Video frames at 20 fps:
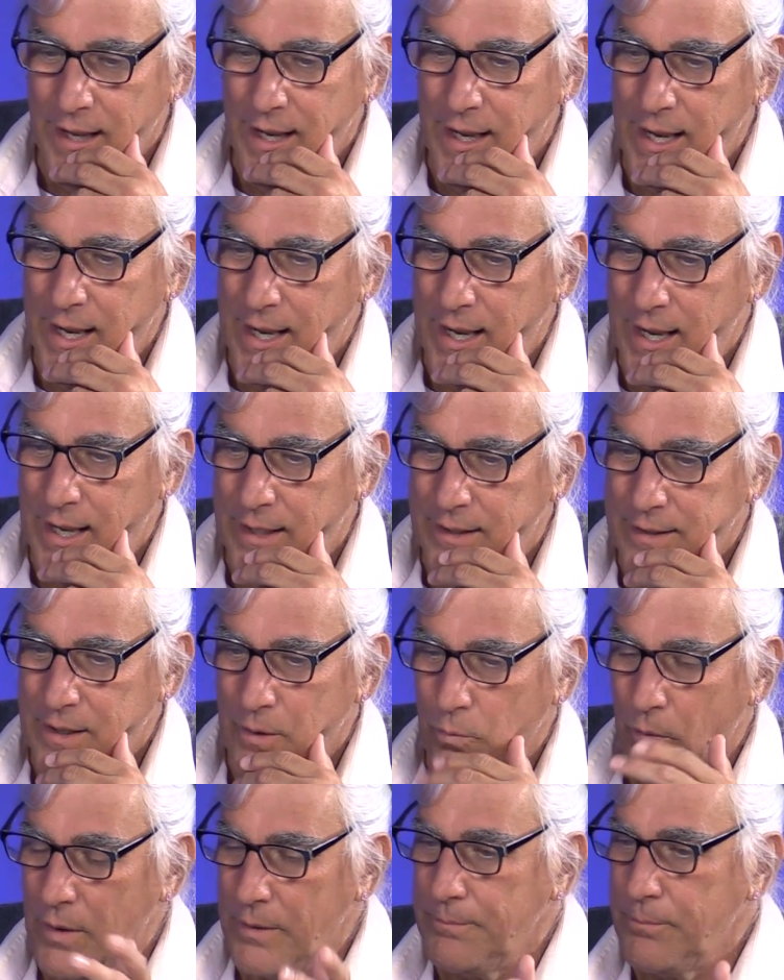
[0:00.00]
and
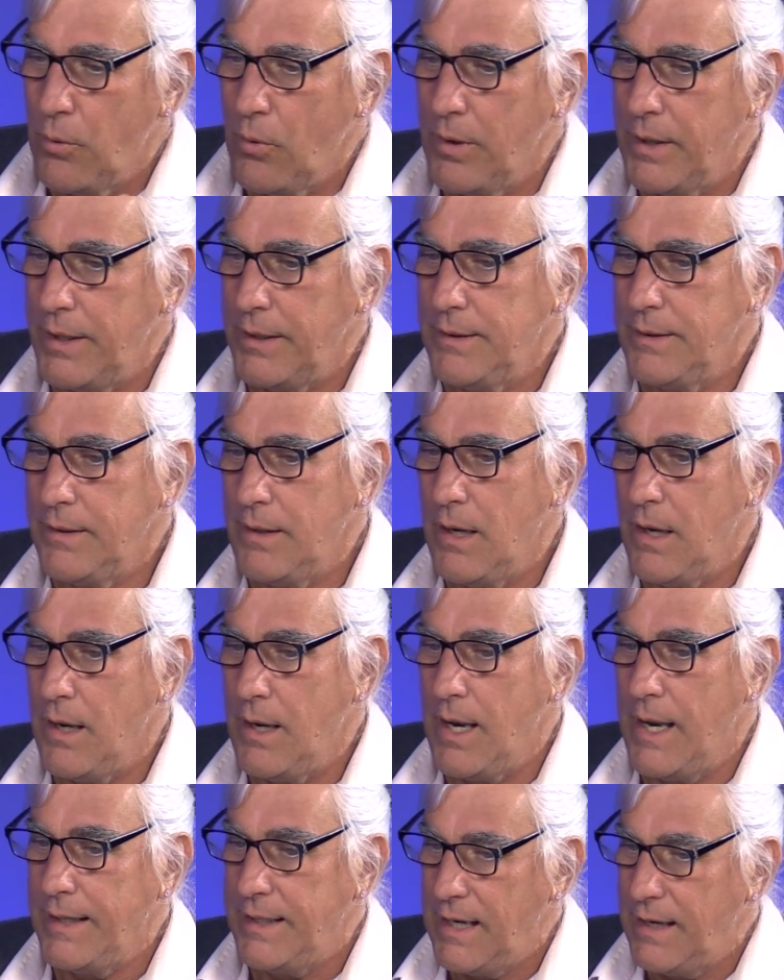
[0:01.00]
at one point
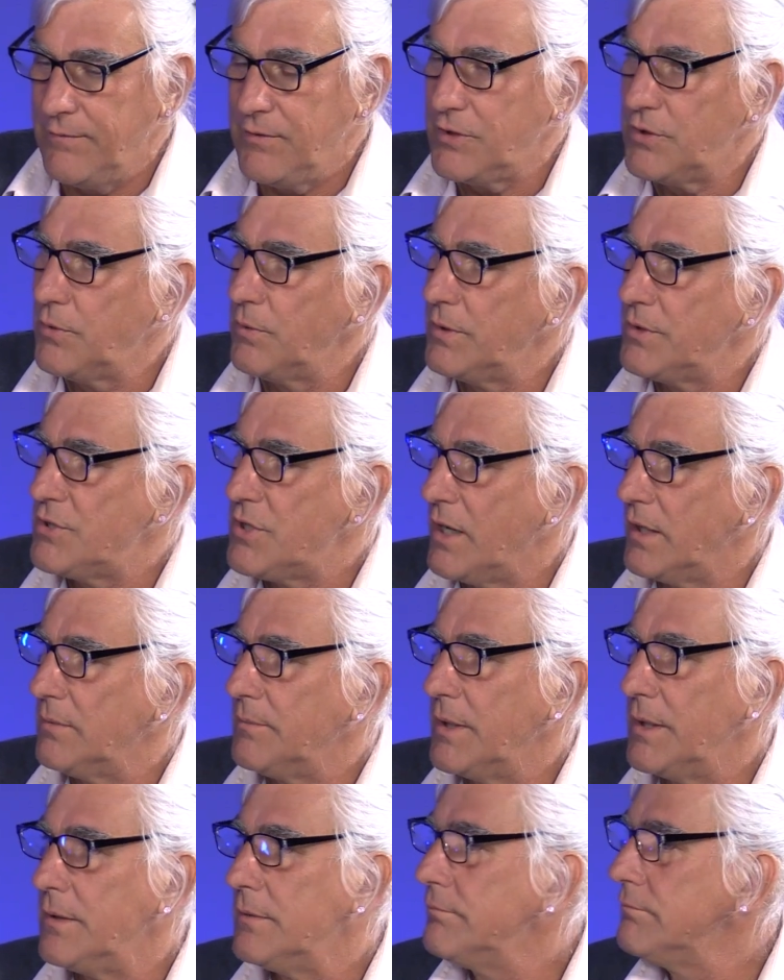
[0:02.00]
uh, I gave it to a
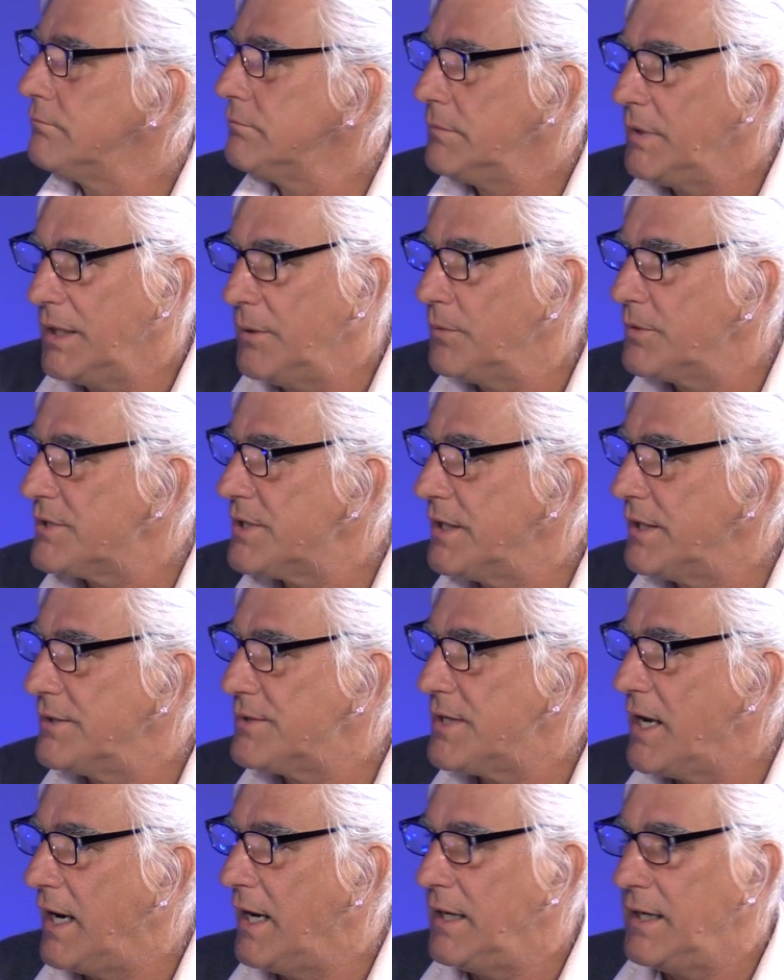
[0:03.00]
gentleman. He was in
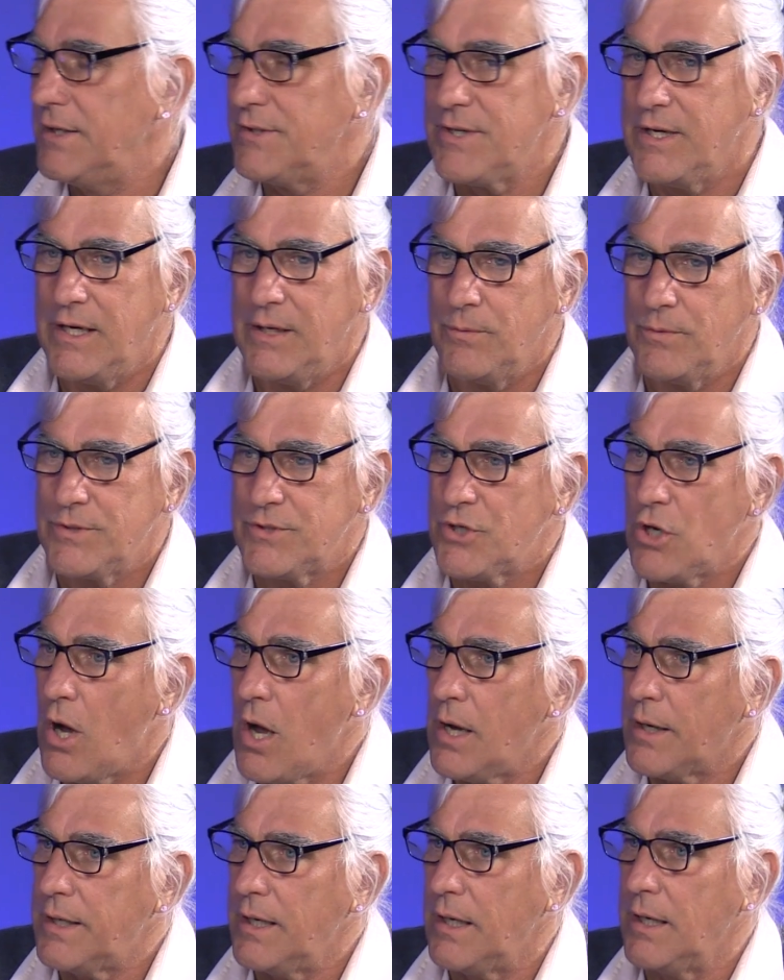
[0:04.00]
his 80s, and he was
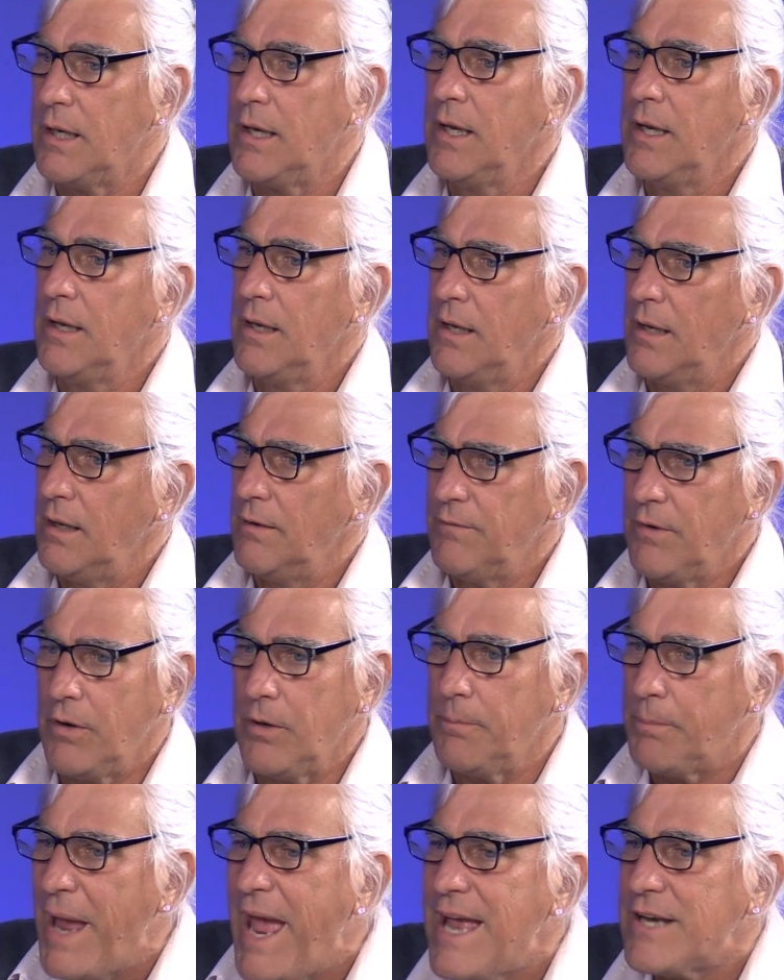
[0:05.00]
talking
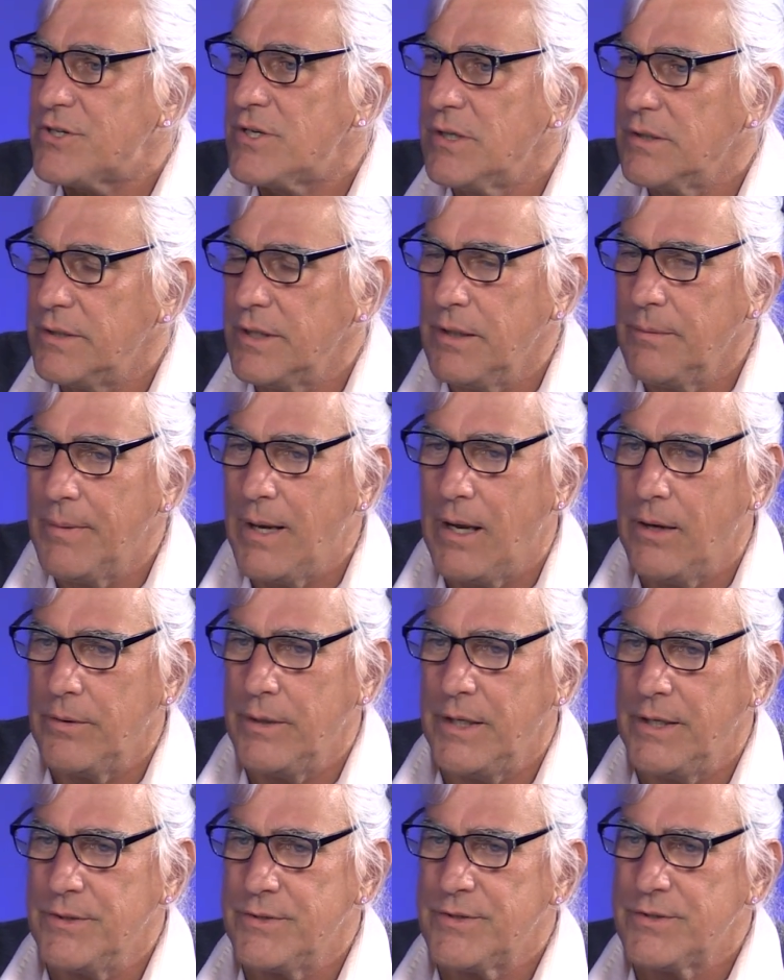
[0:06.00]
very passionately
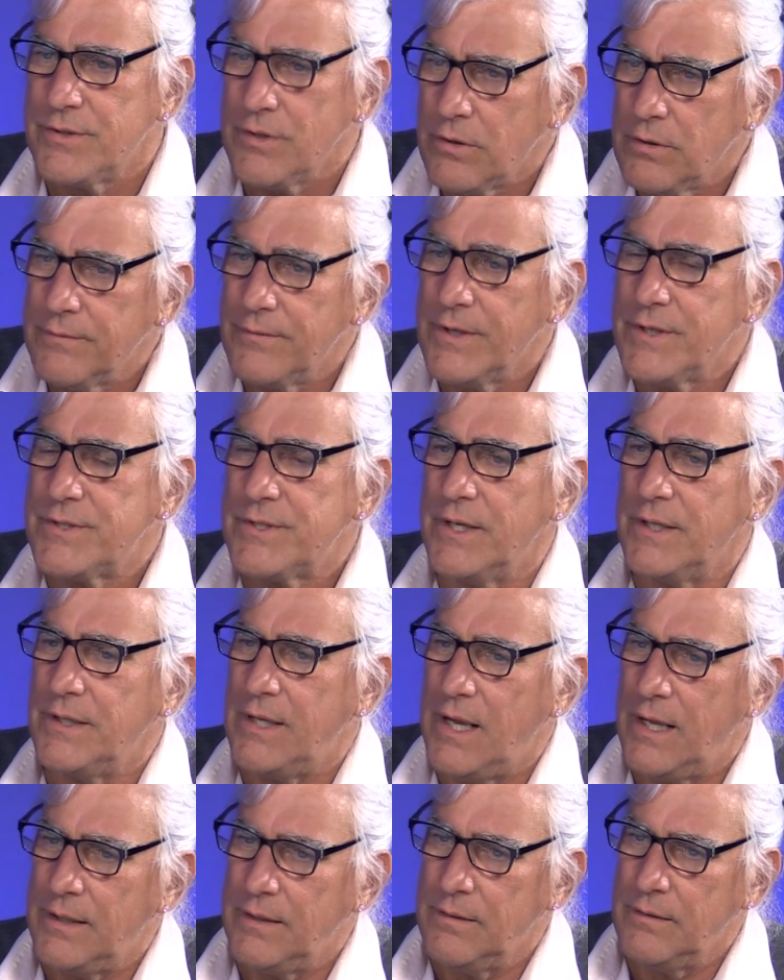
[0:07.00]
about his service and
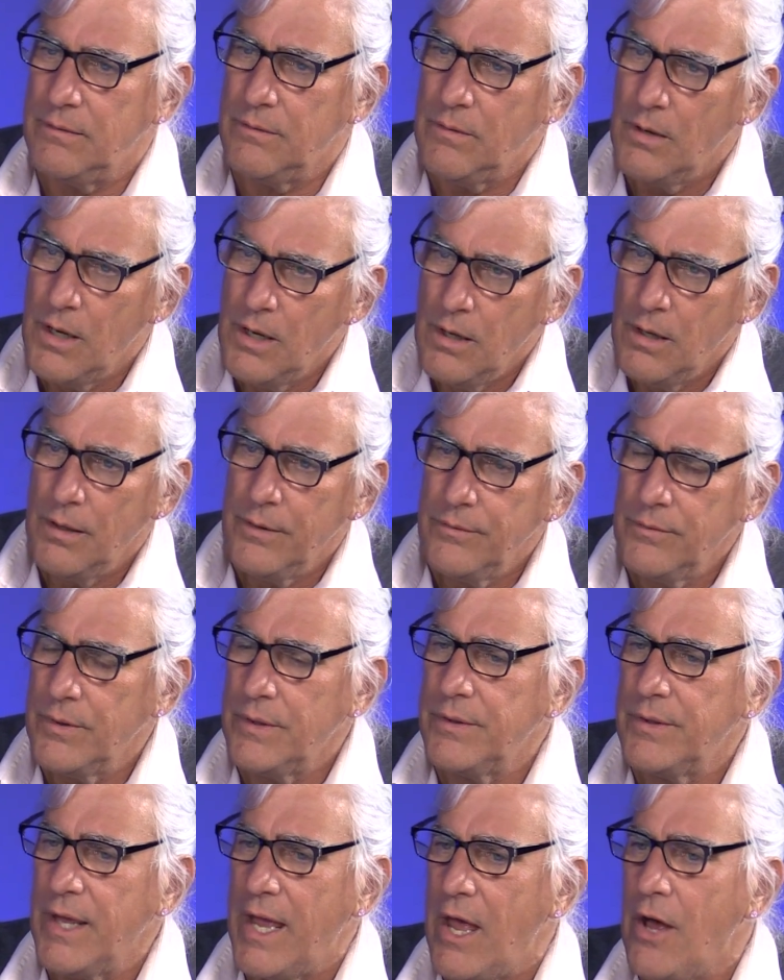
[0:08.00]
then
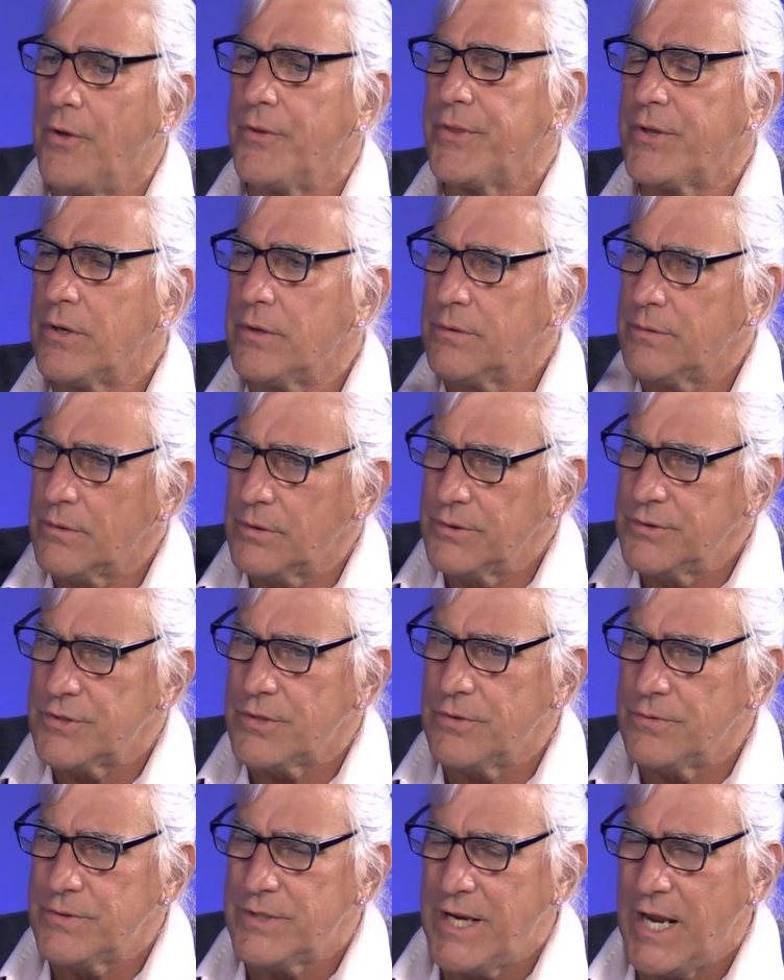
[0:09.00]
the health
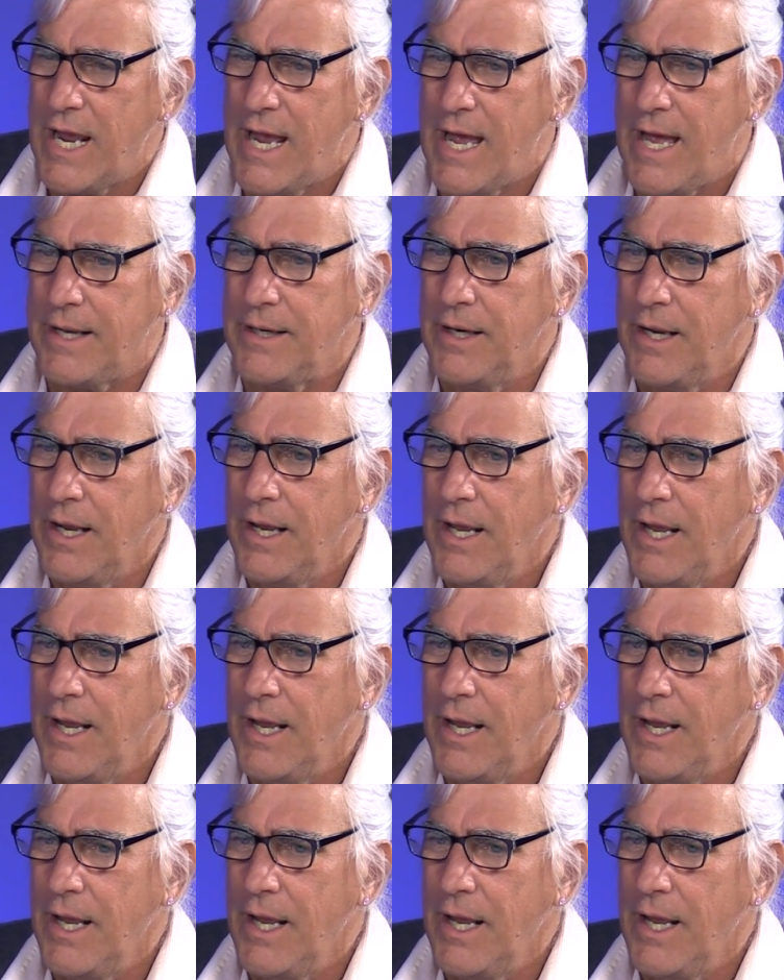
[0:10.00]
concerns he had.